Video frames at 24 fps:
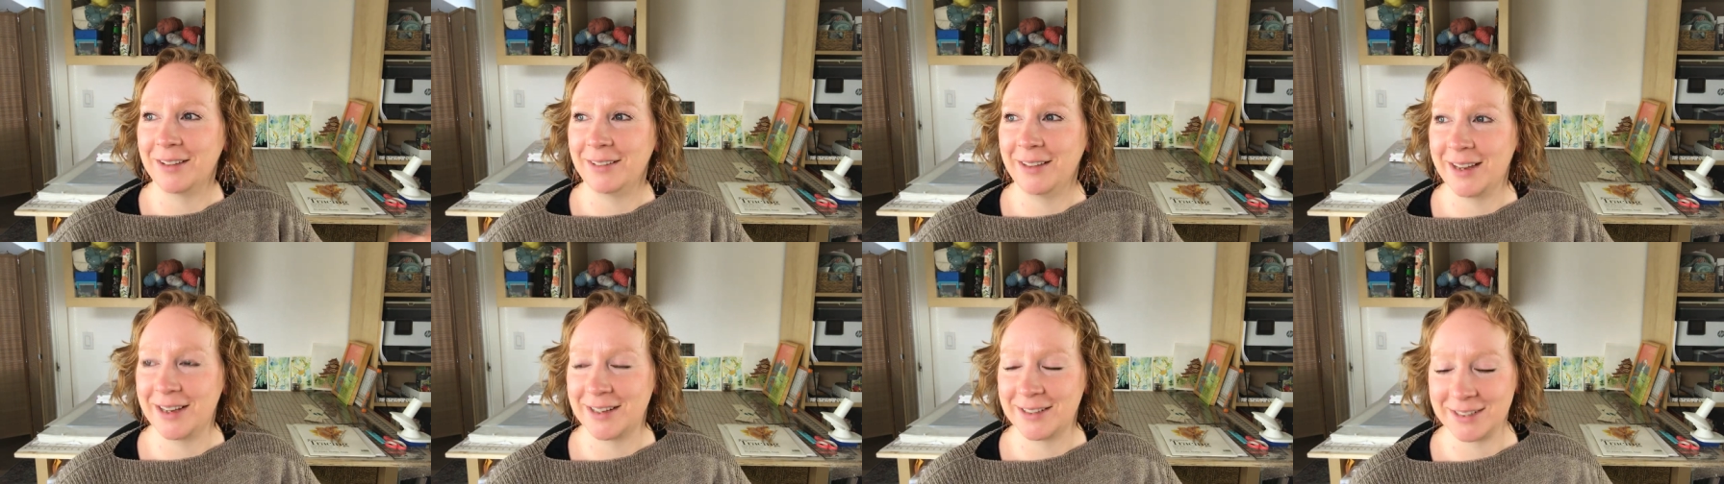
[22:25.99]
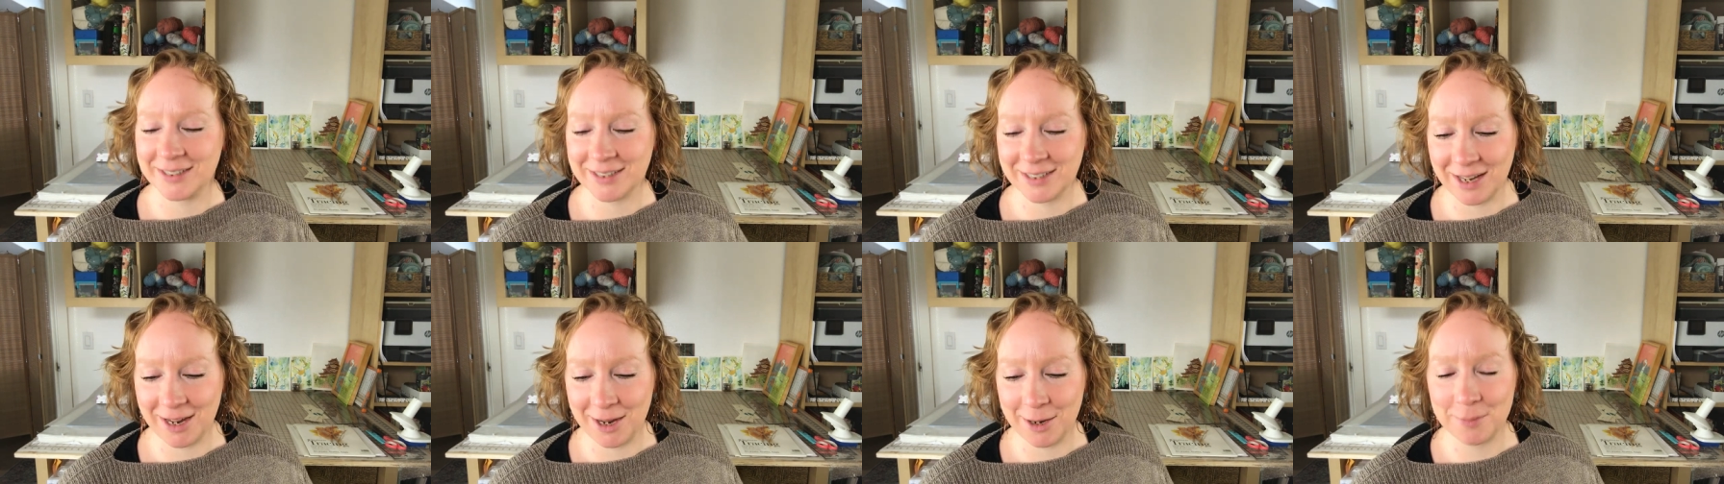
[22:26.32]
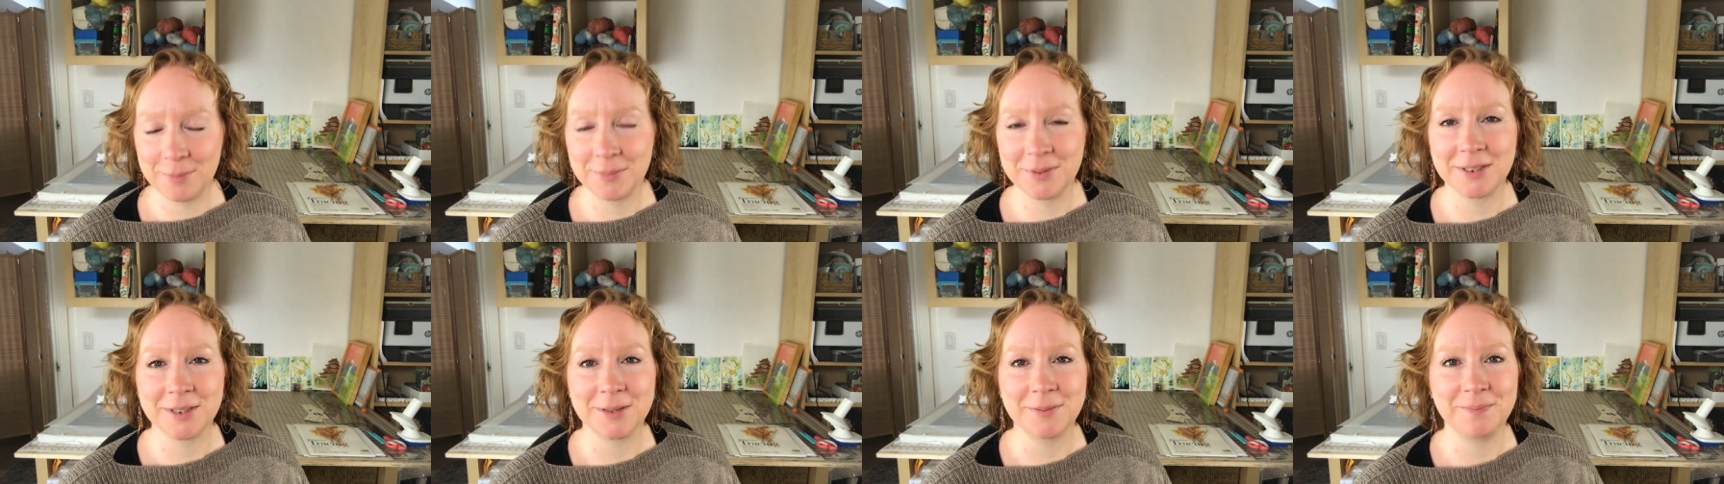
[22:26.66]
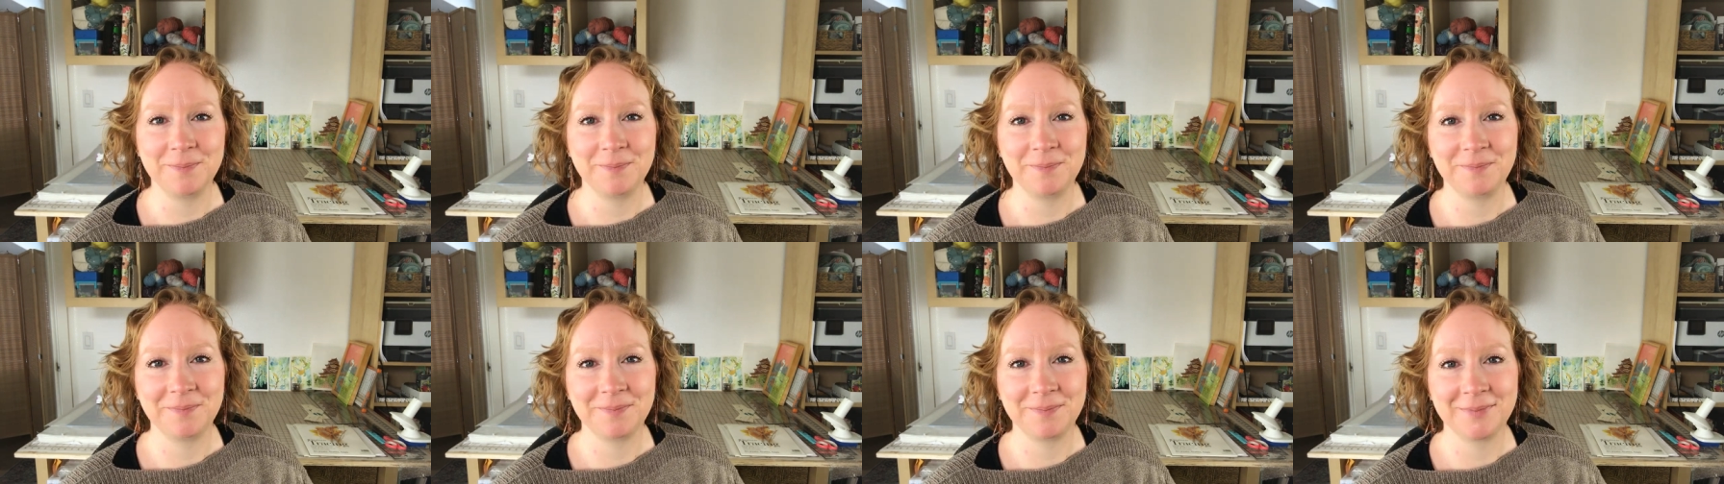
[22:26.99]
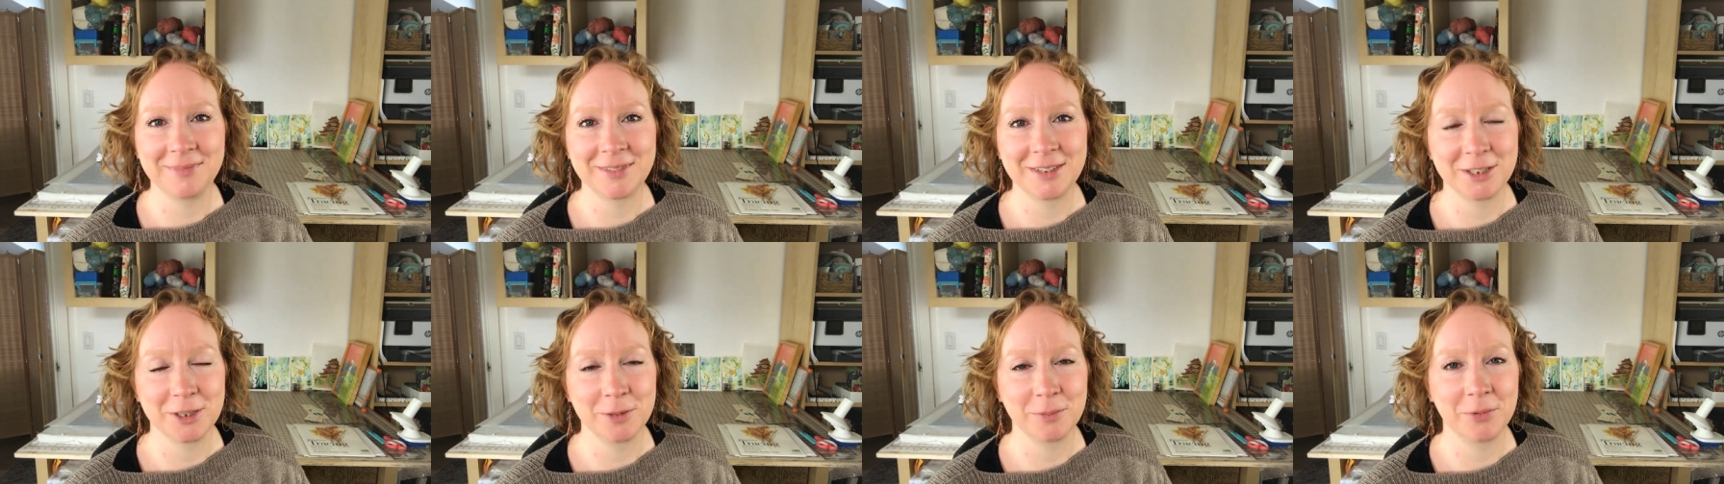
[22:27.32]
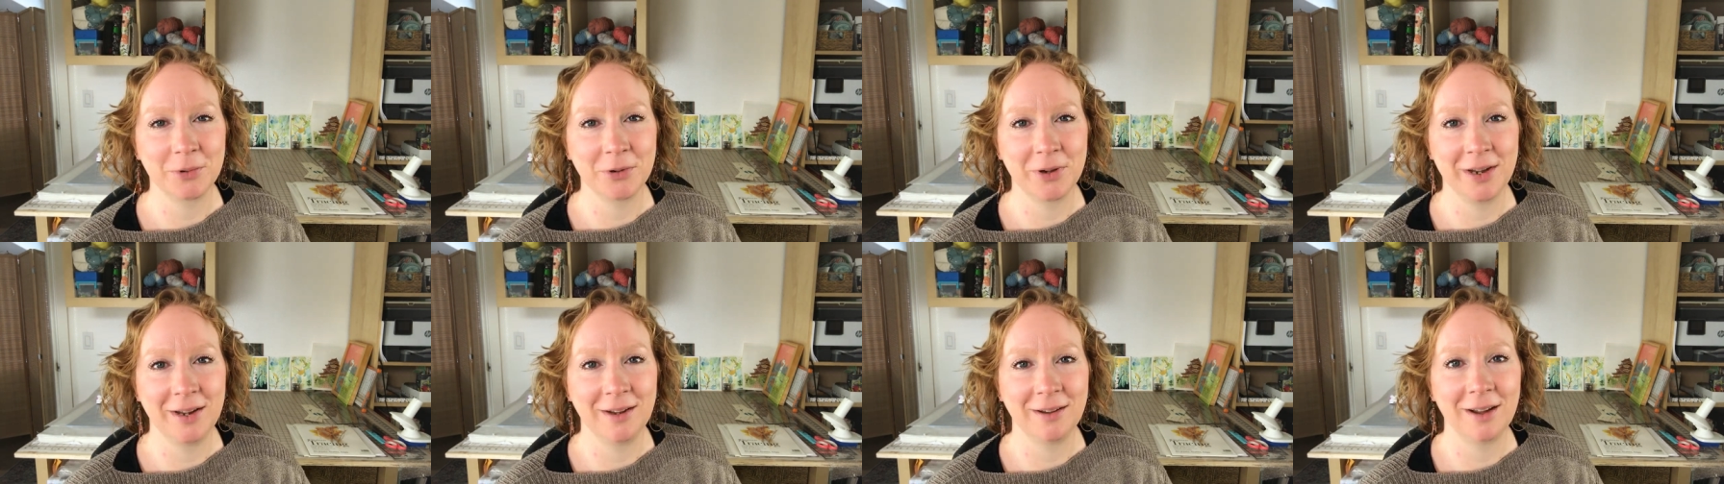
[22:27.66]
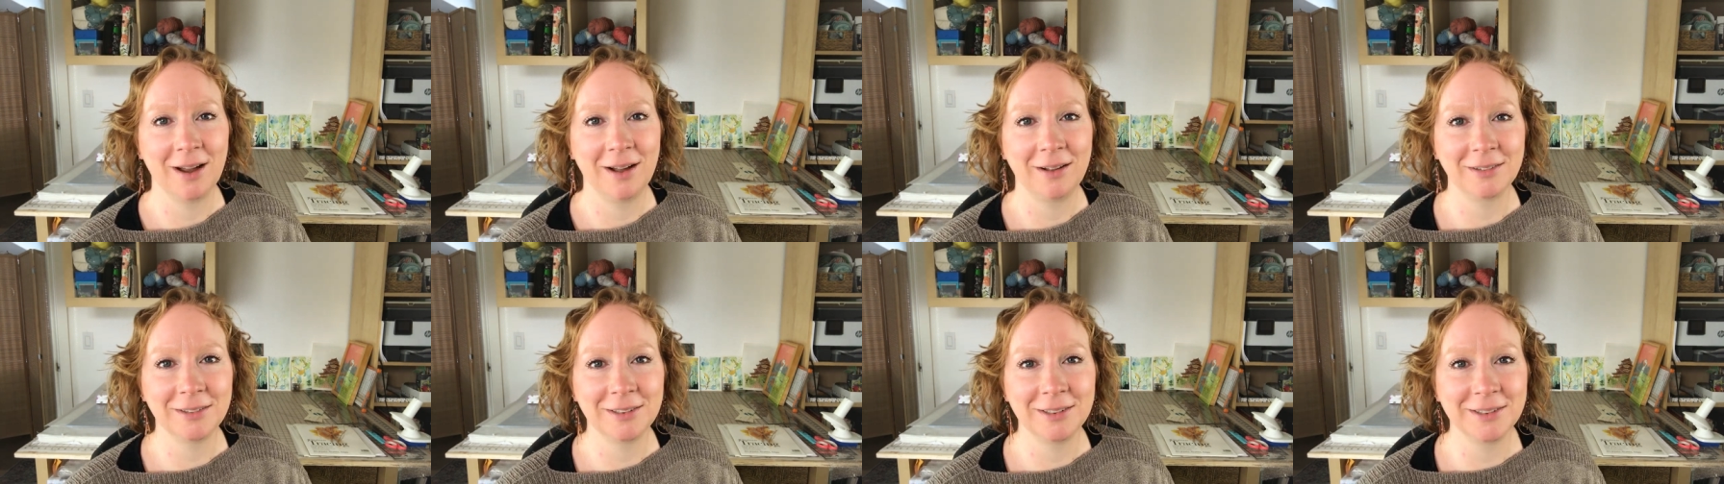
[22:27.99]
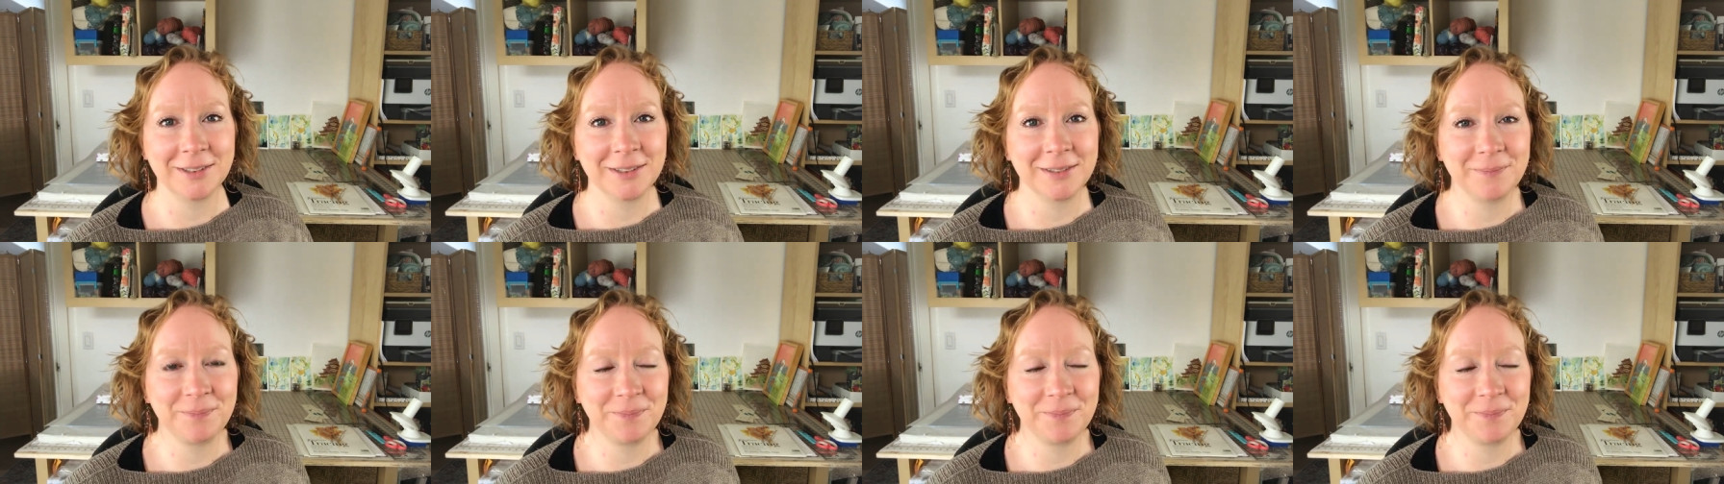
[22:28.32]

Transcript: landscape some some great color.